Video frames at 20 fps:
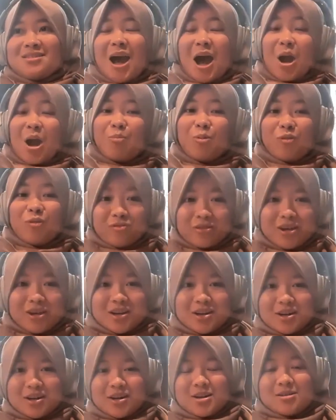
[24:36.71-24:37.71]
type of
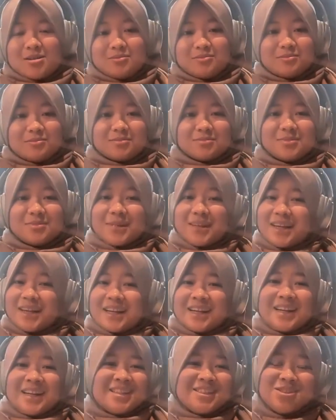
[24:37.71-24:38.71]
leader,
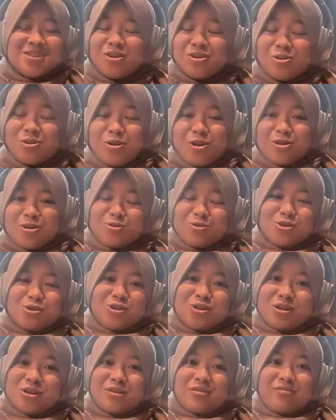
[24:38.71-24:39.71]
that's not going to
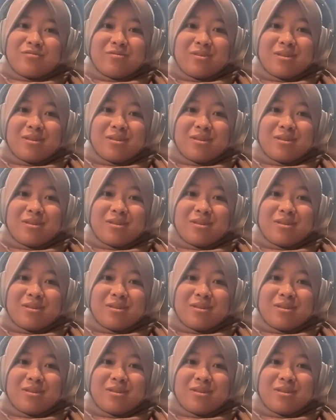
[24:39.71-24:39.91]
serve